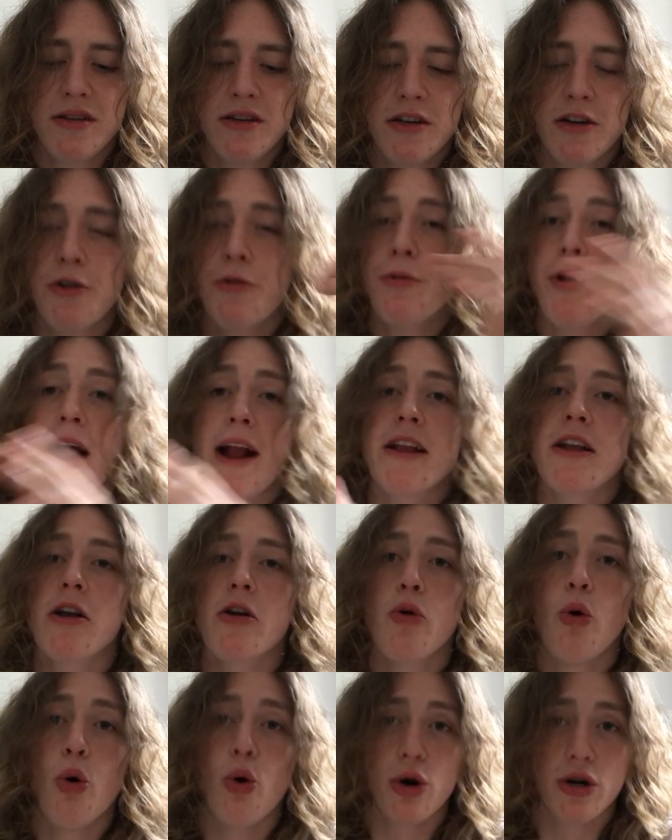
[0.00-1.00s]
correct
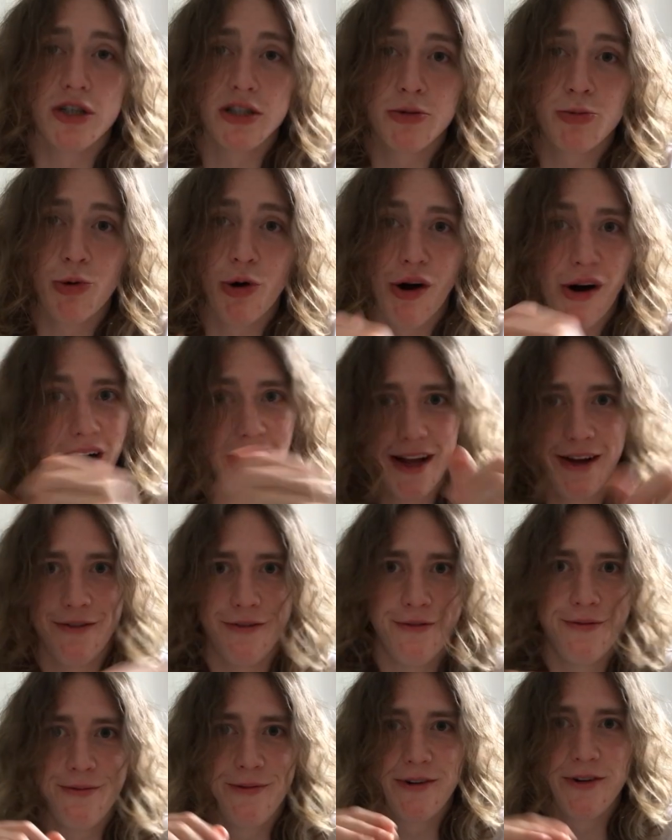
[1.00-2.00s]
course where I
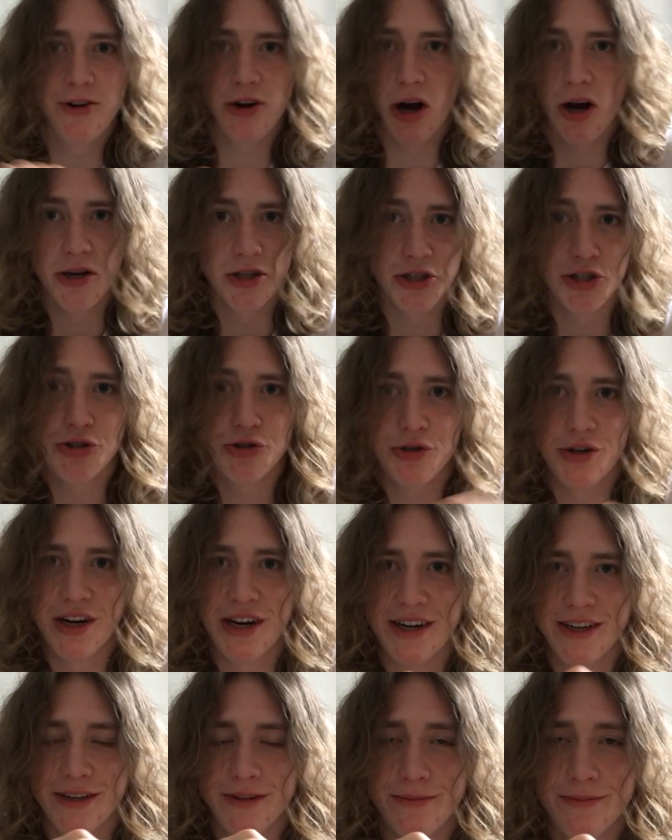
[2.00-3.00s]
have gone
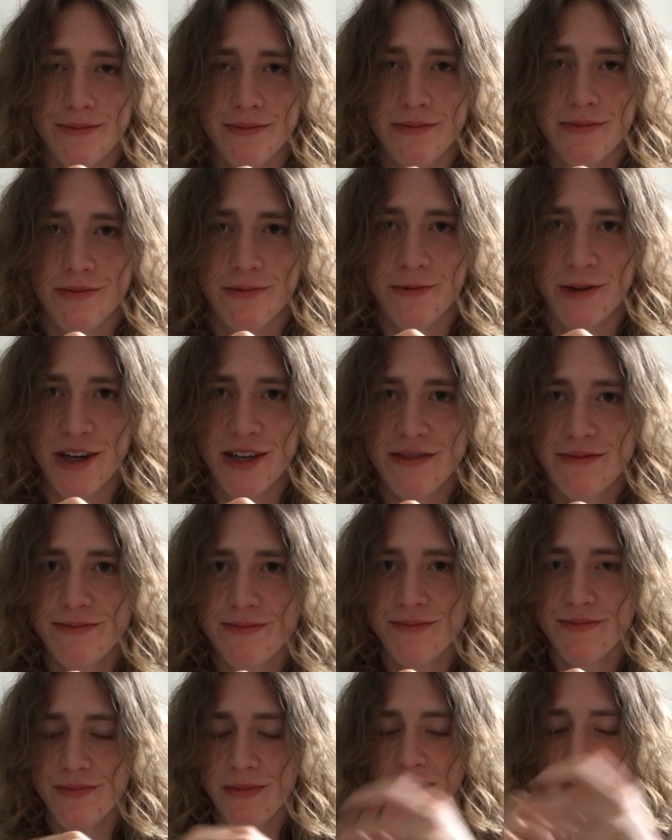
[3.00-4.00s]
astray, right?
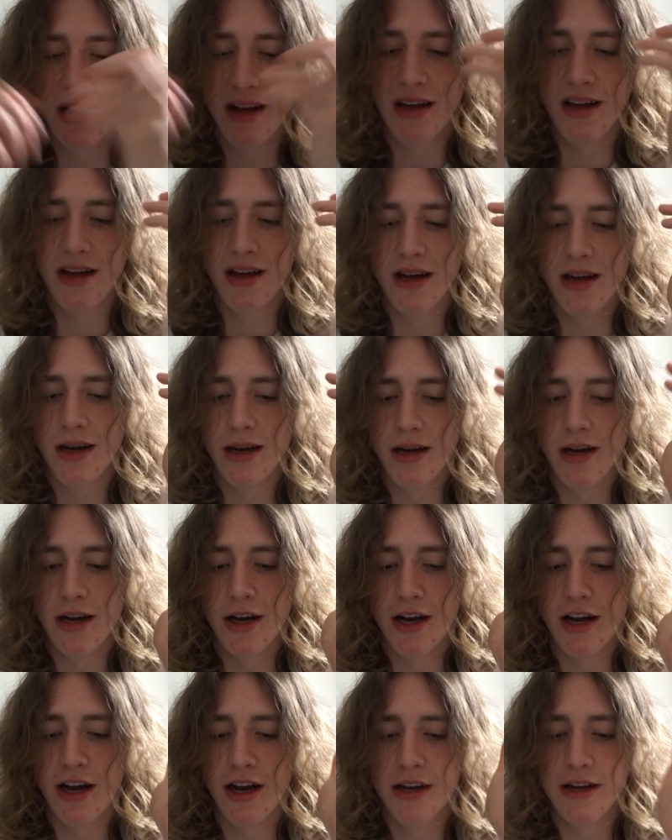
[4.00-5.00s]

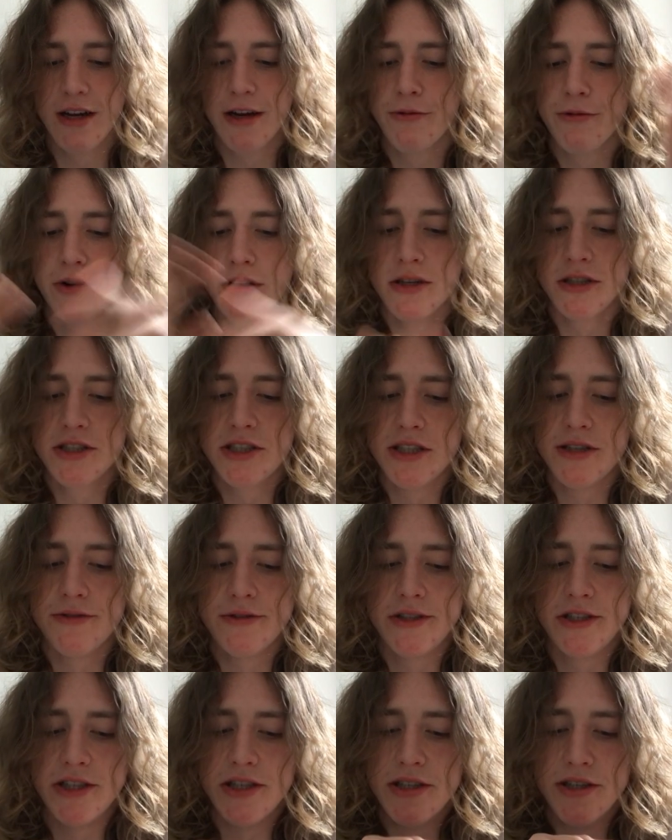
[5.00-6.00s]
And I want you
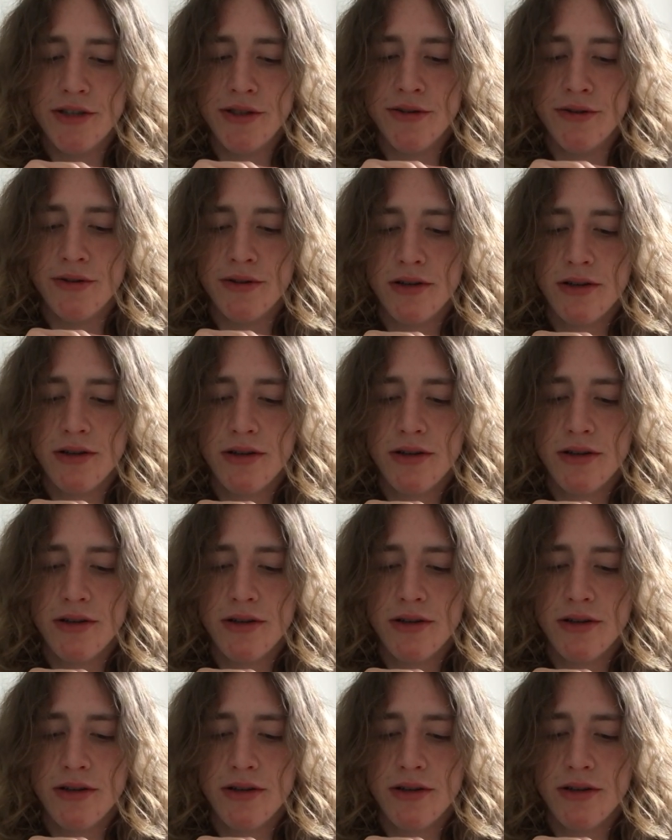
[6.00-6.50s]
to